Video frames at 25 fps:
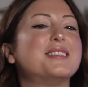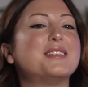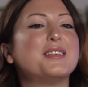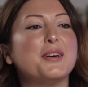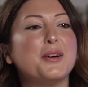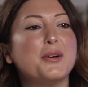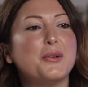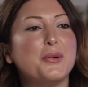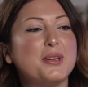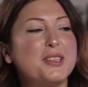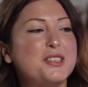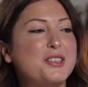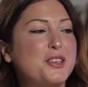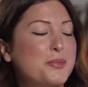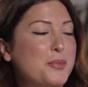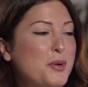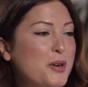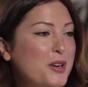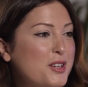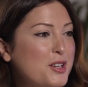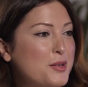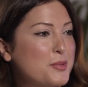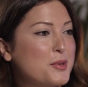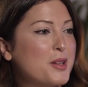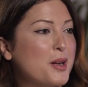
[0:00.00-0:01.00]
So what's
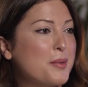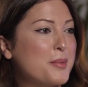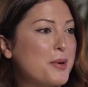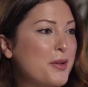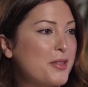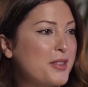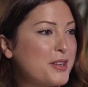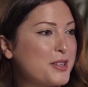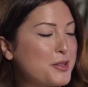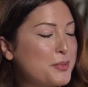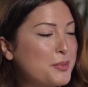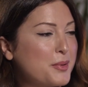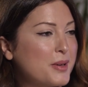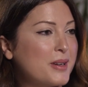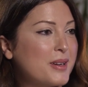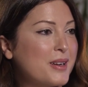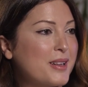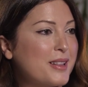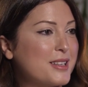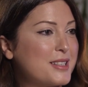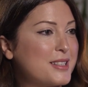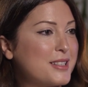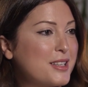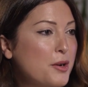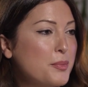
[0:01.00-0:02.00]
remarkable about this
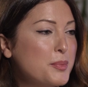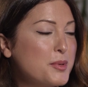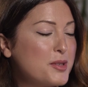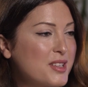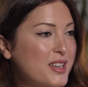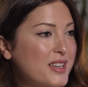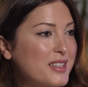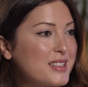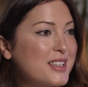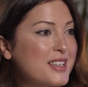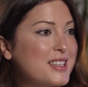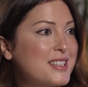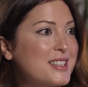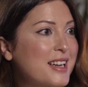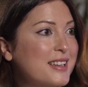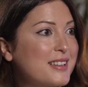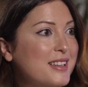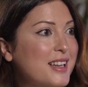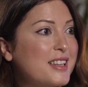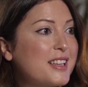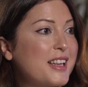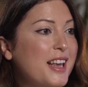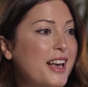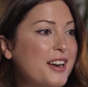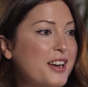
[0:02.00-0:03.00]
substance is that
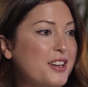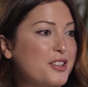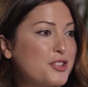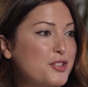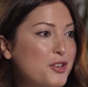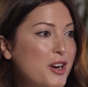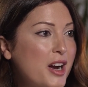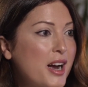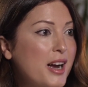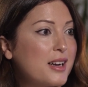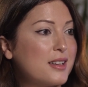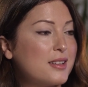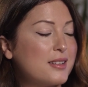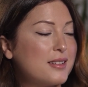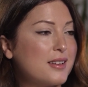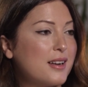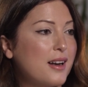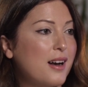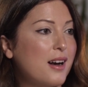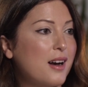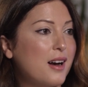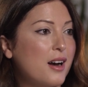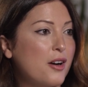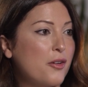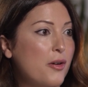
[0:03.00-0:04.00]
it can attract
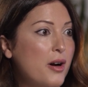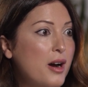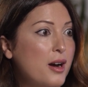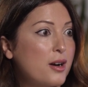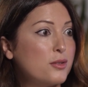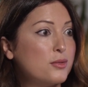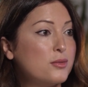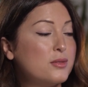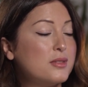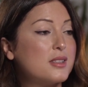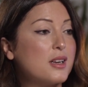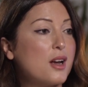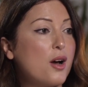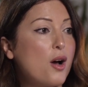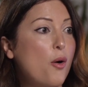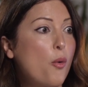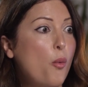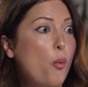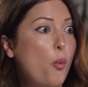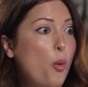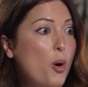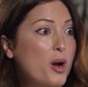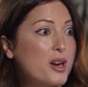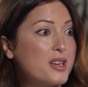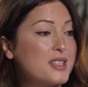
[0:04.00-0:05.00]
around
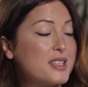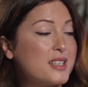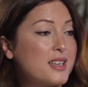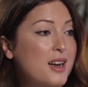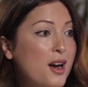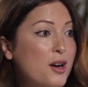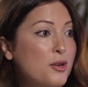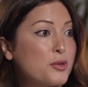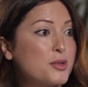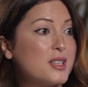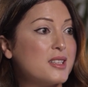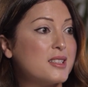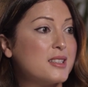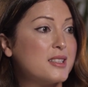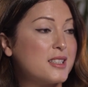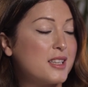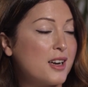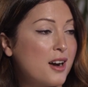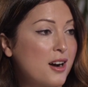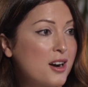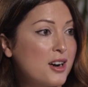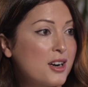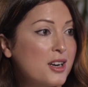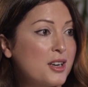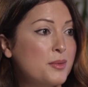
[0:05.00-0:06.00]
1,000
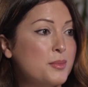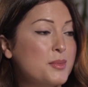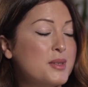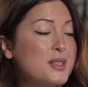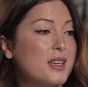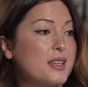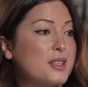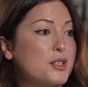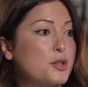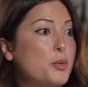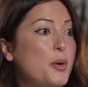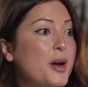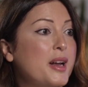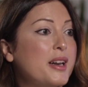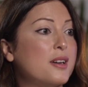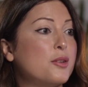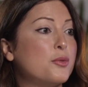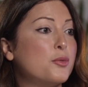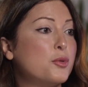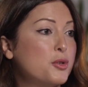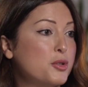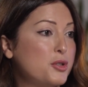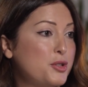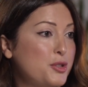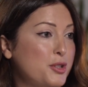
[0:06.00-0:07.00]
times its weight
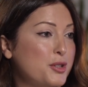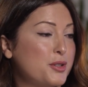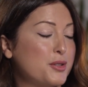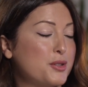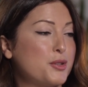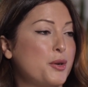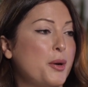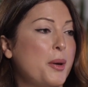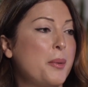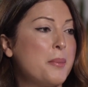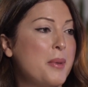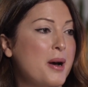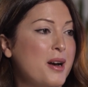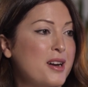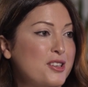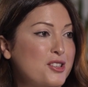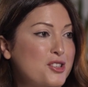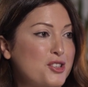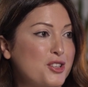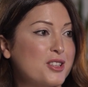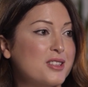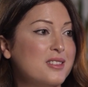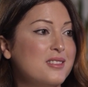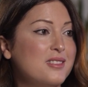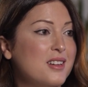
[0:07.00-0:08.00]
in water. So
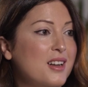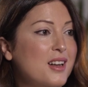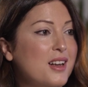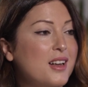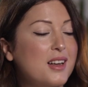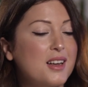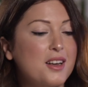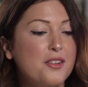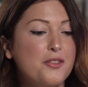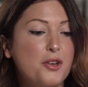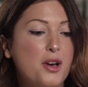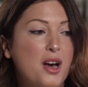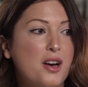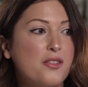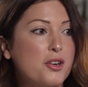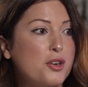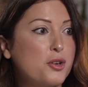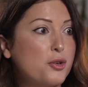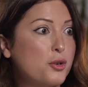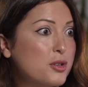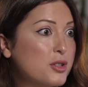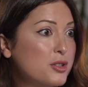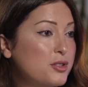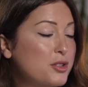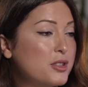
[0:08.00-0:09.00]
imagine if you have a
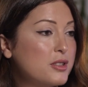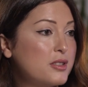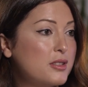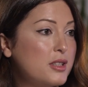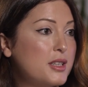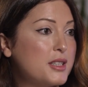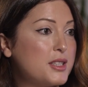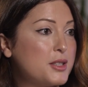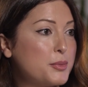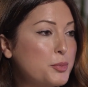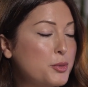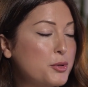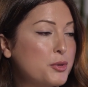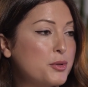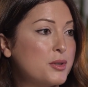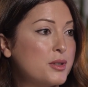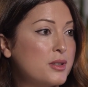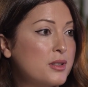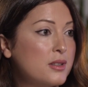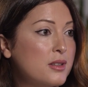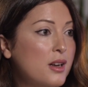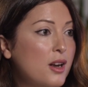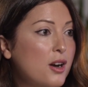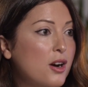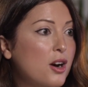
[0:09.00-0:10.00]
quarter
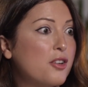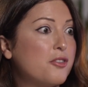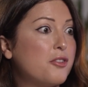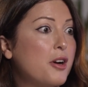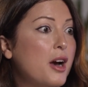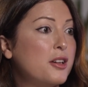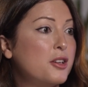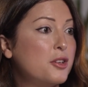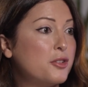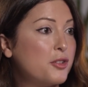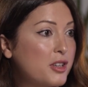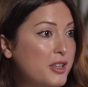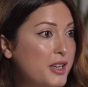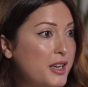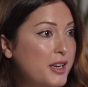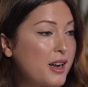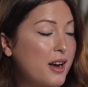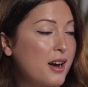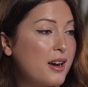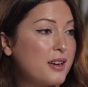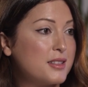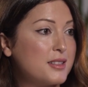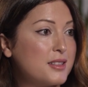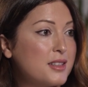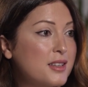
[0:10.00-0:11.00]
teaspoon of hyaluronic
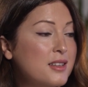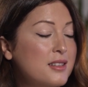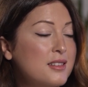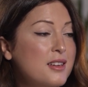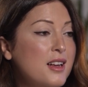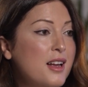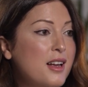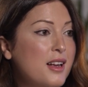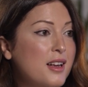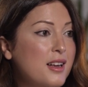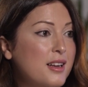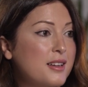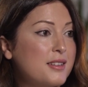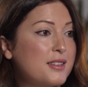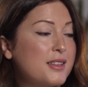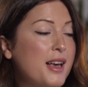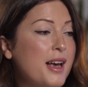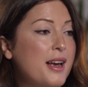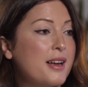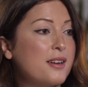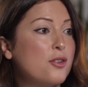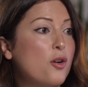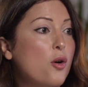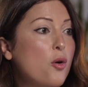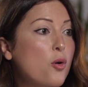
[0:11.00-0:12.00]
acid, it
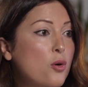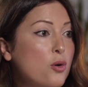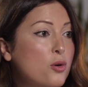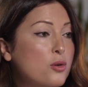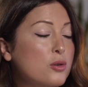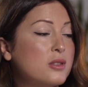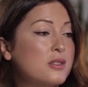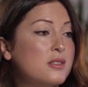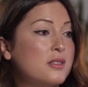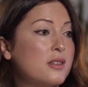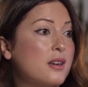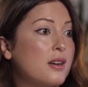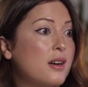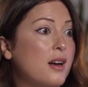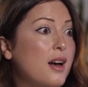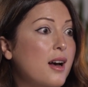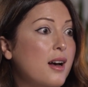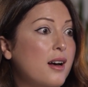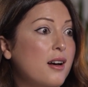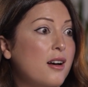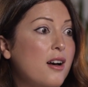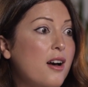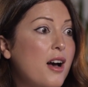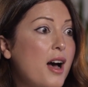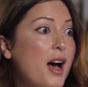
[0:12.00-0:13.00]
can hold a
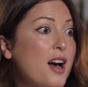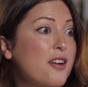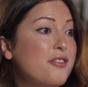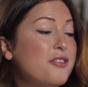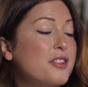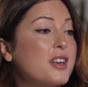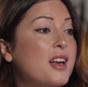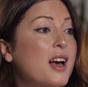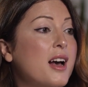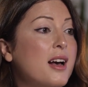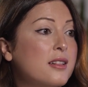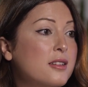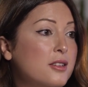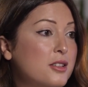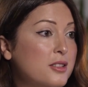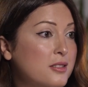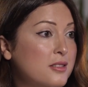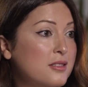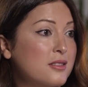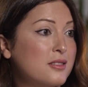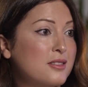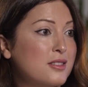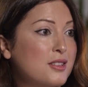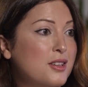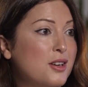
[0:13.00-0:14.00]
half a
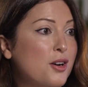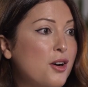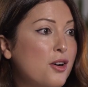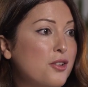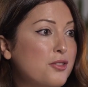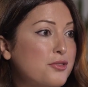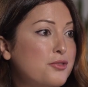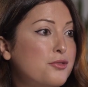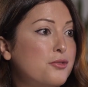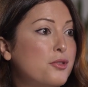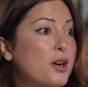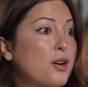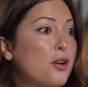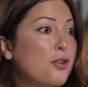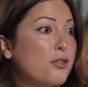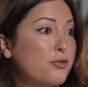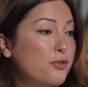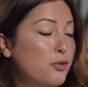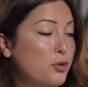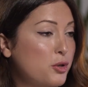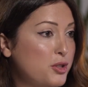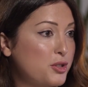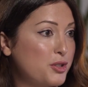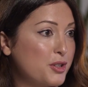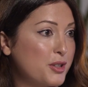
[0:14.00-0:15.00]
gallon
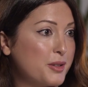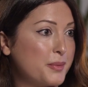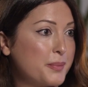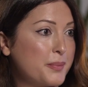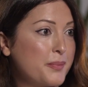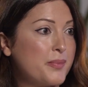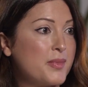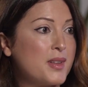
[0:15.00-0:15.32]
of water.